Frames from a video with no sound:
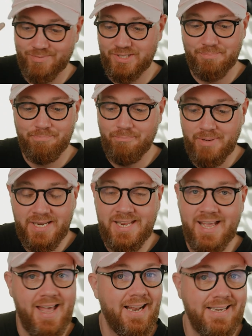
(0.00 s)
a
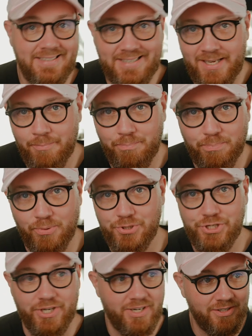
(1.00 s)
mini LED
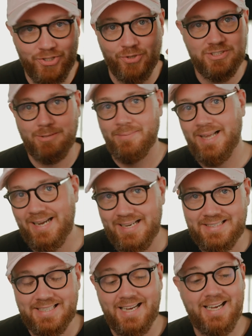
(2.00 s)
pushing, you know, some
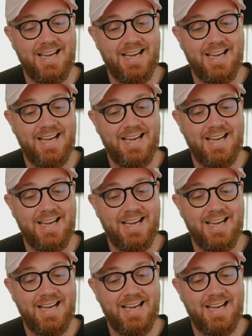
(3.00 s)
light,